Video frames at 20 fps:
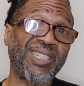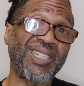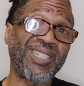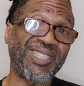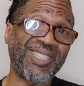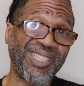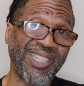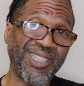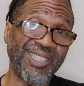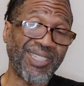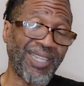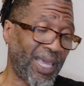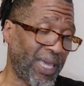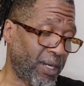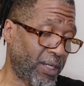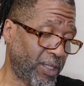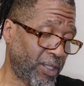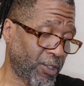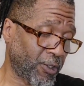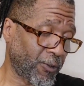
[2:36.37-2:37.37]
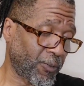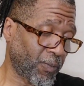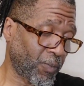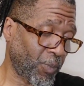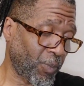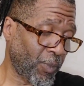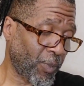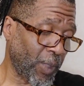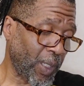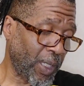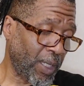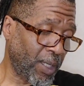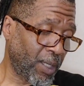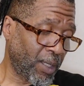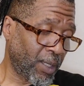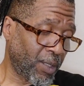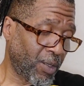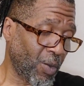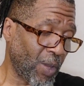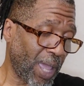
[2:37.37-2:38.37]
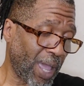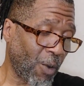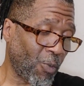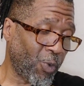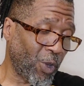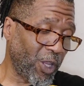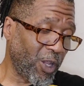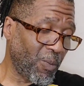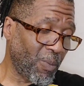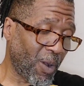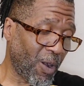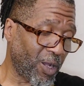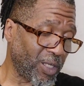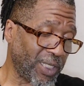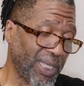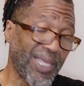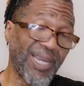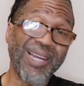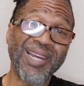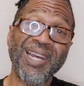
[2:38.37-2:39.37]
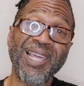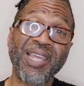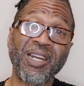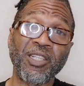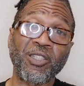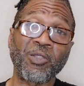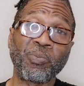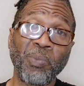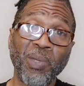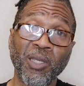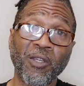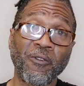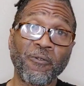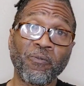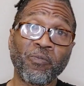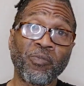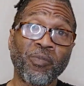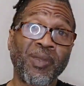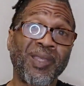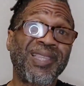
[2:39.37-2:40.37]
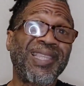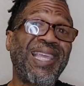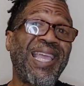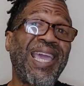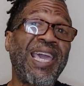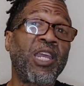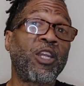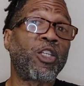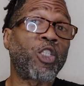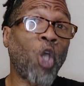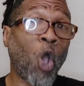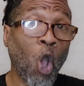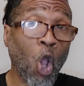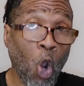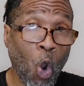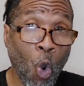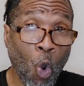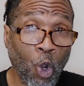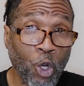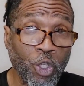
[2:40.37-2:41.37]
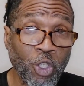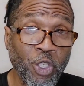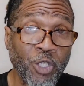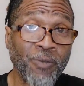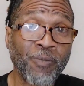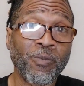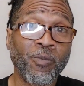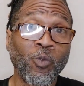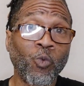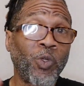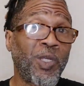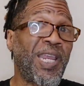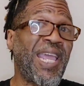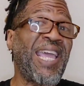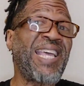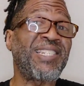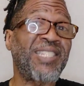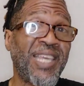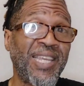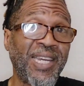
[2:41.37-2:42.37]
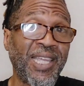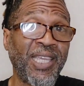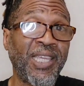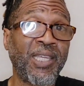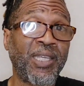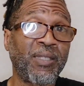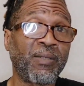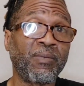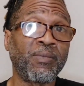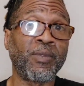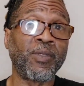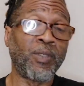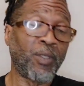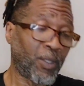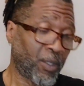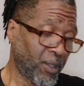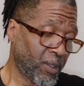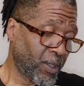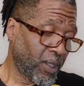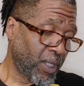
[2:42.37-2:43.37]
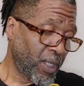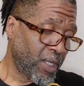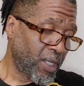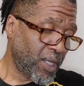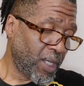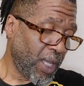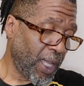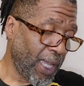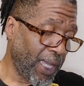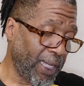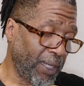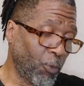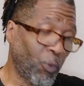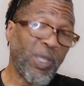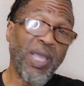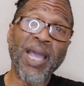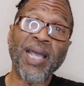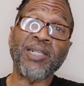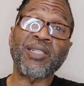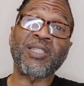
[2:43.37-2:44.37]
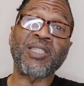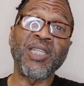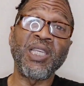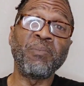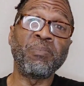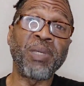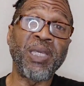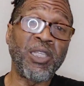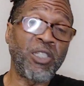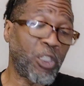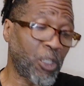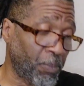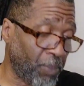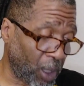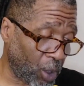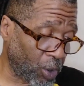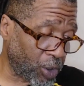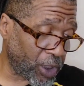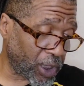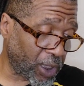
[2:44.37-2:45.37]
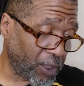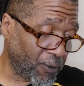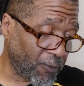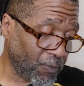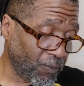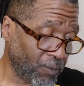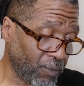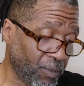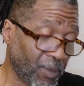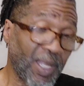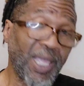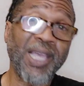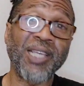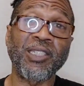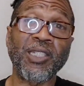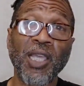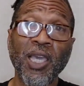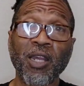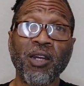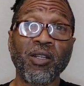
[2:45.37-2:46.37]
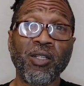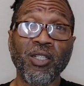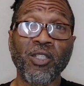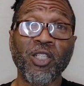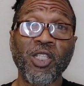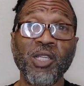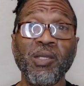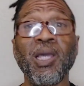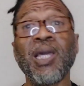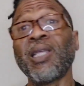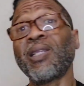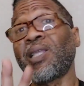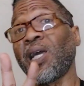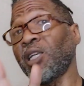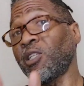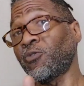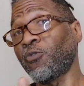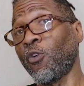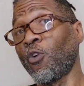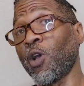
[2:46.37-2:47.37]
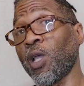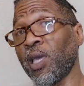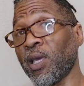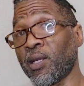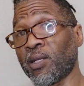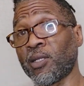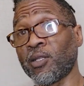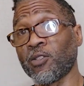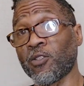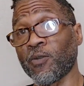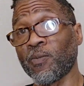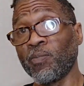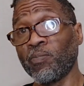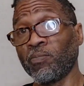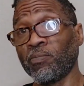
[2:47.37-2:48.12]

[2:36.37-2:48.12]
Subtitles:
the assistant editor, you got Will Moss and Atlanta Smith, the editors, the S at the end, and we got C.B. Sabolsky as the editor-in-chief. That's four editors.